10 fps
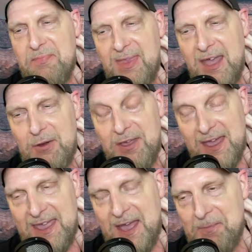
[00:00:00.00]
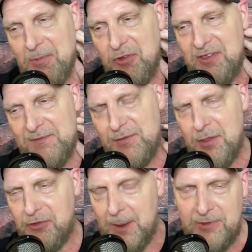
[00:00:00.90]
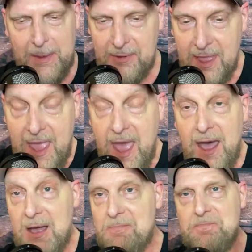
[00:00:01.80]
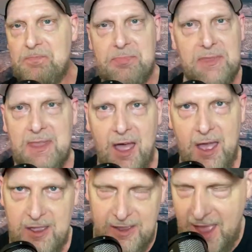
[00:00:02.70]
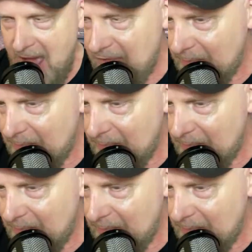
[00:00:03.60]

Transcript: Okay, yeah, 7th of September. I have